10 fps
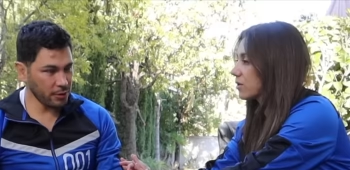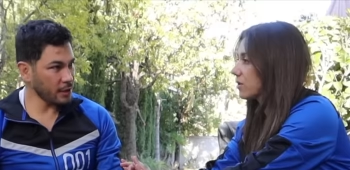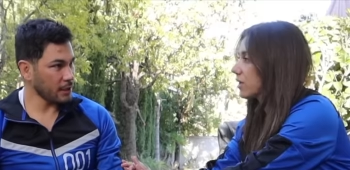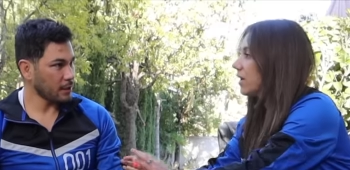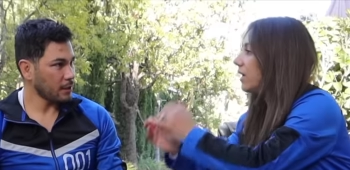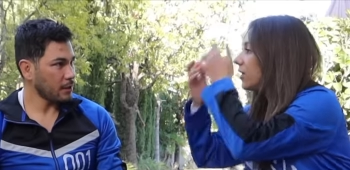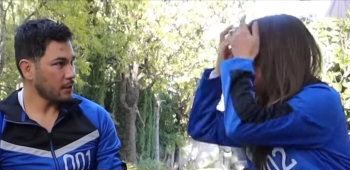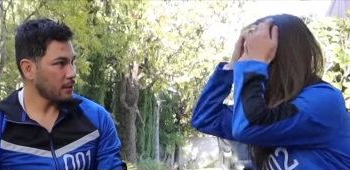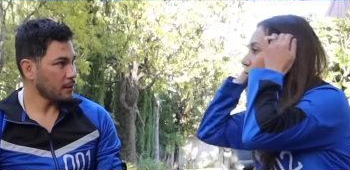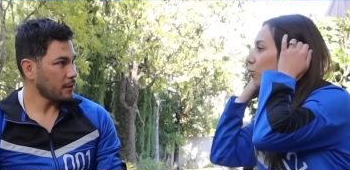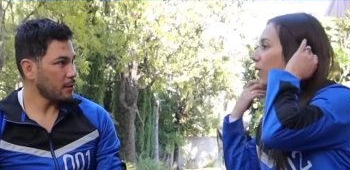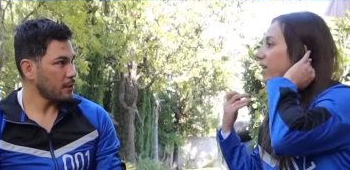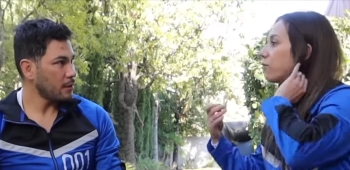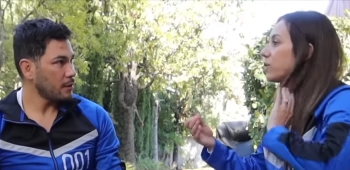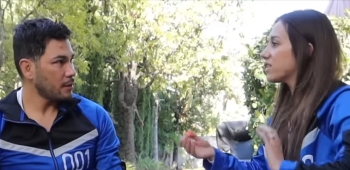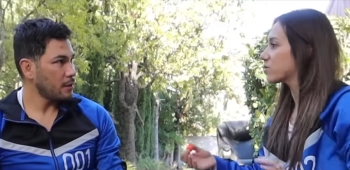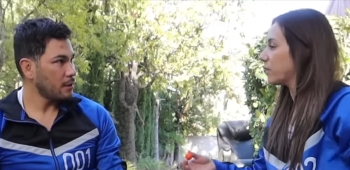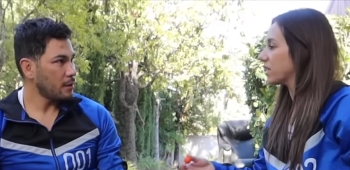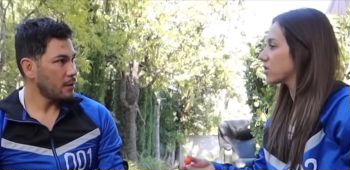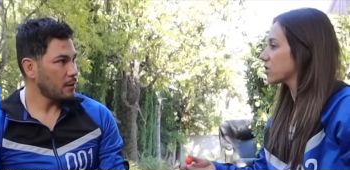Speaker 1: doing. No, what if we
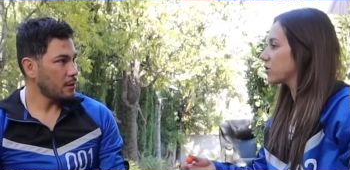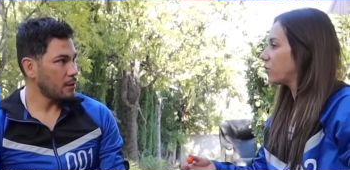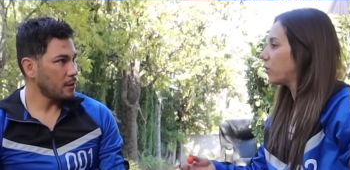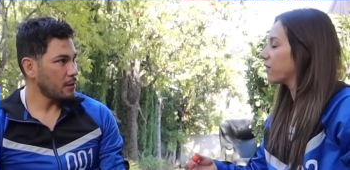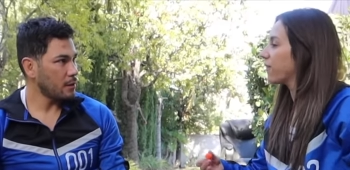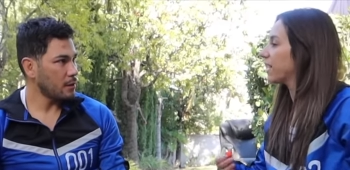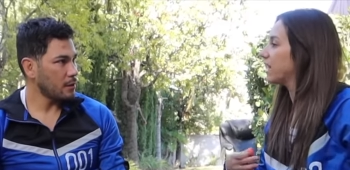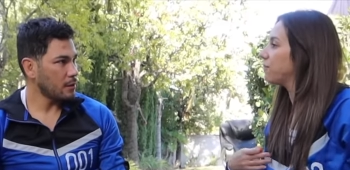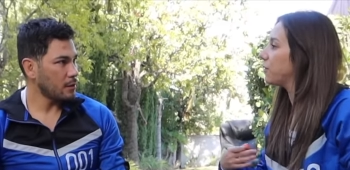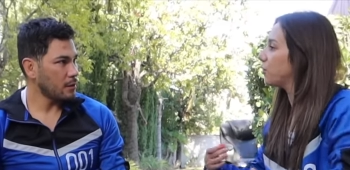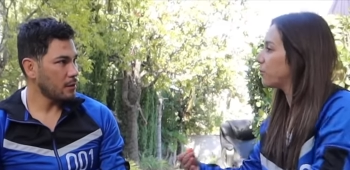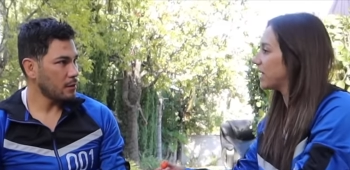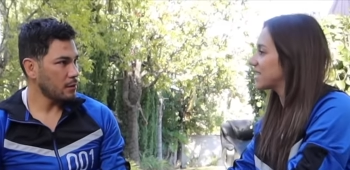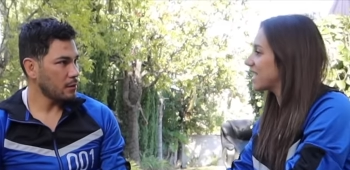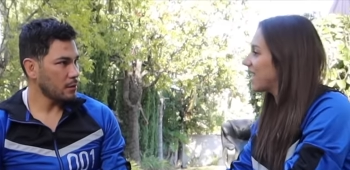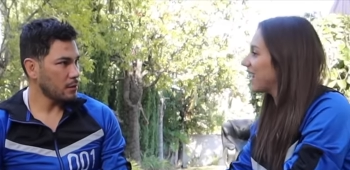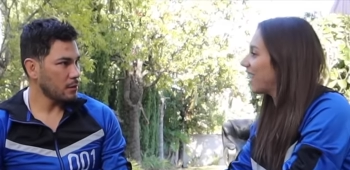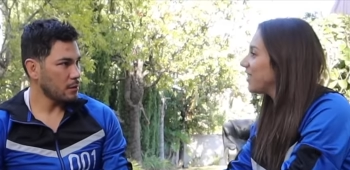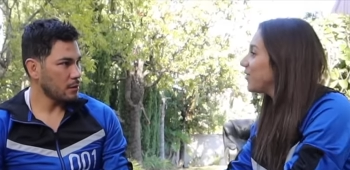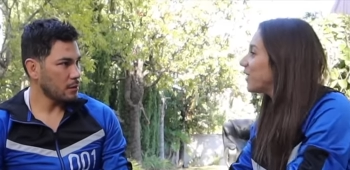switch? What if I give you my 10
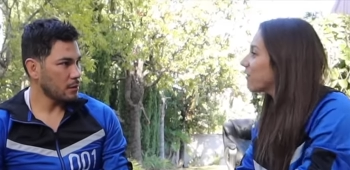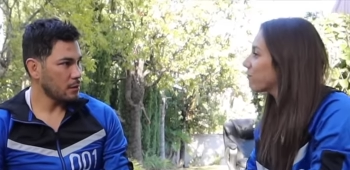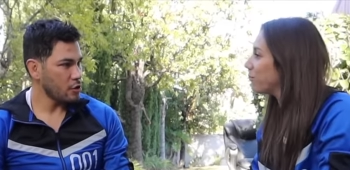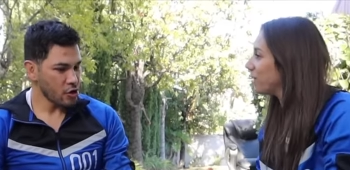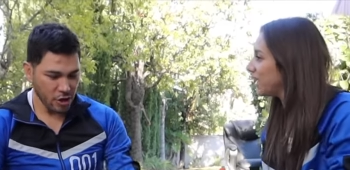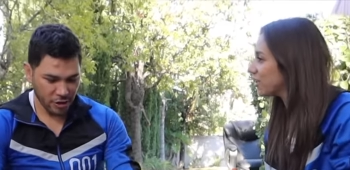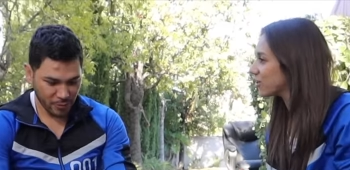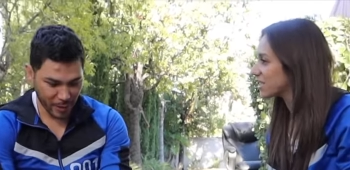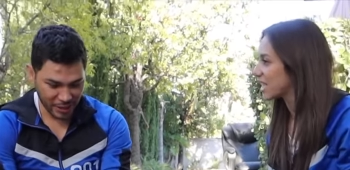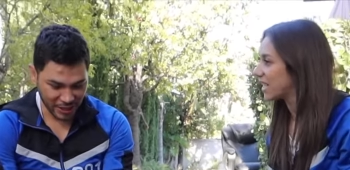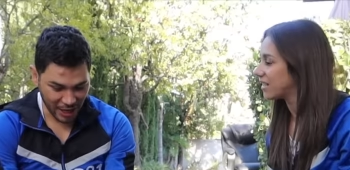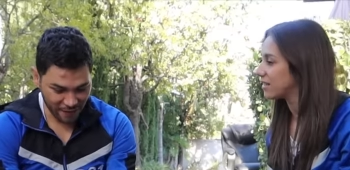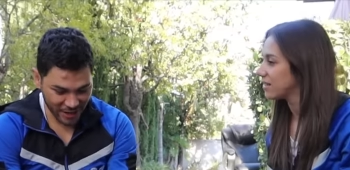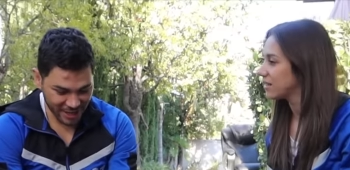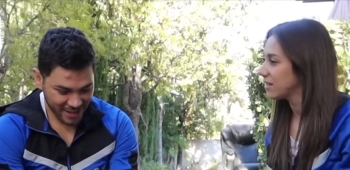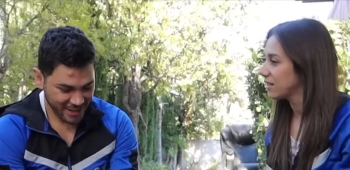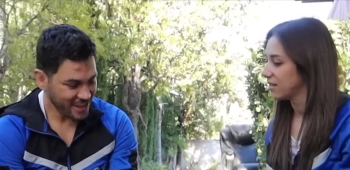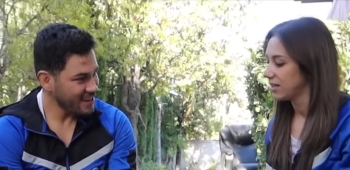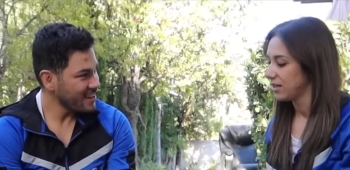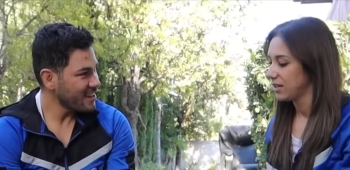and you give me your my 10? My 7?
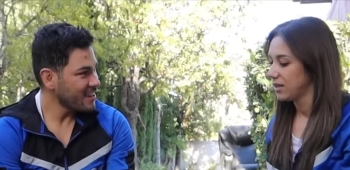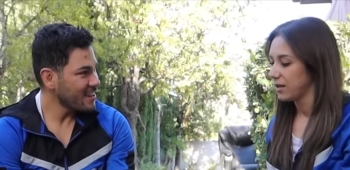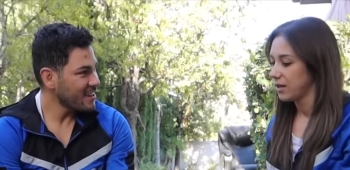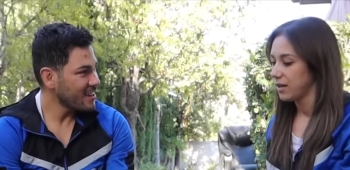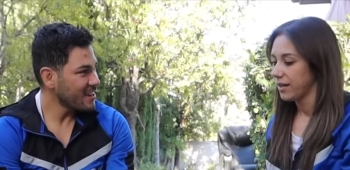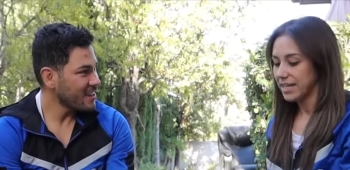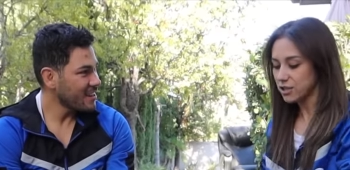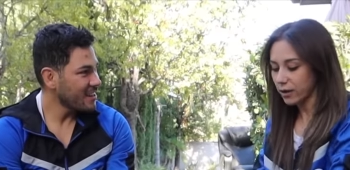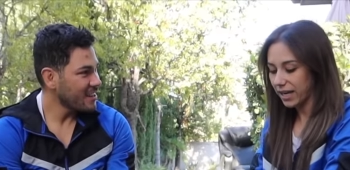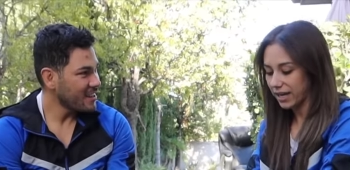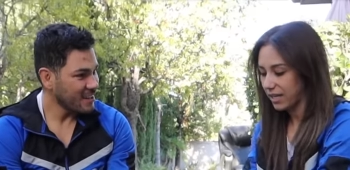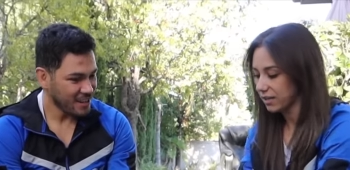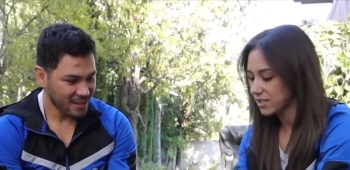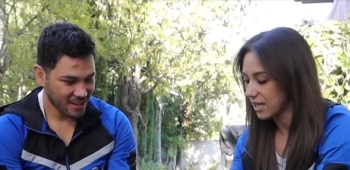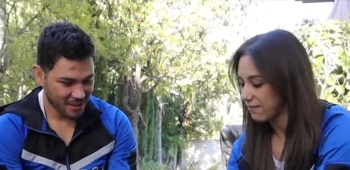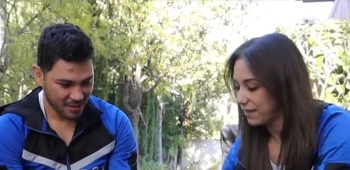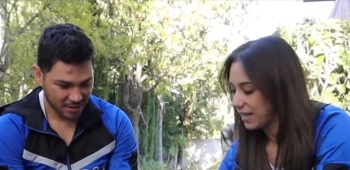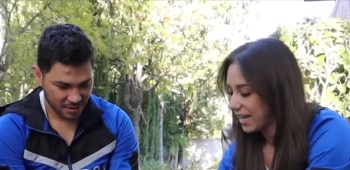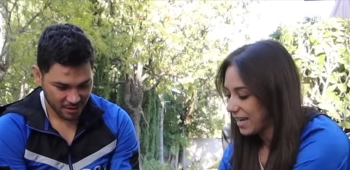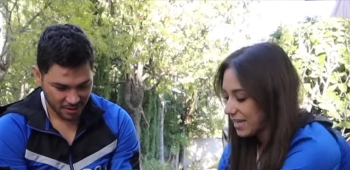It's okay. Here,
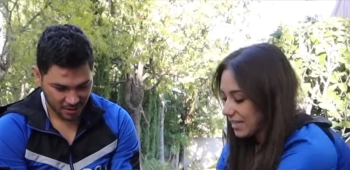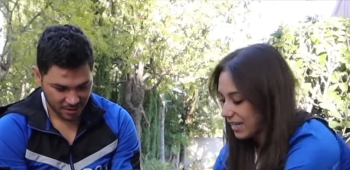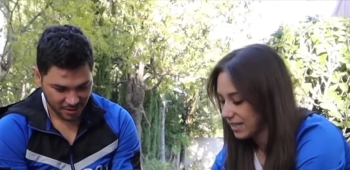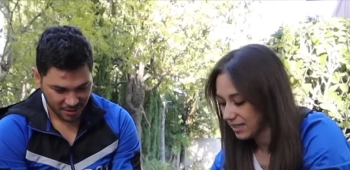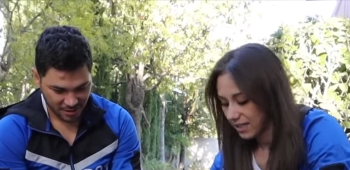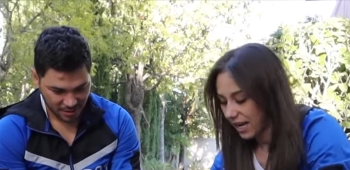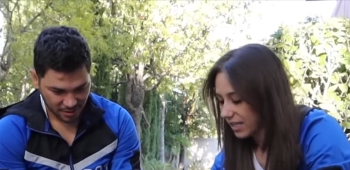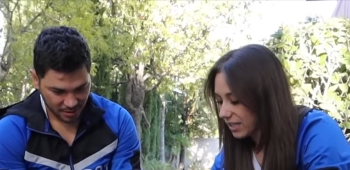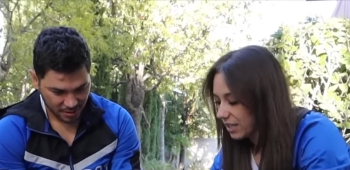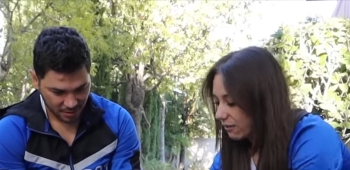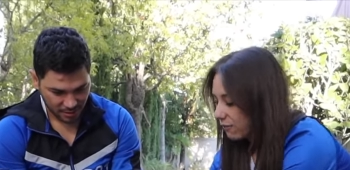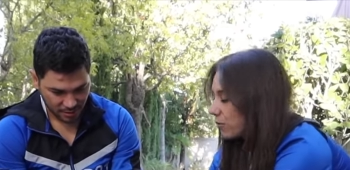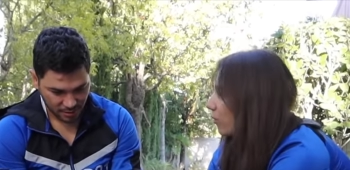7, 8, 9. I can give you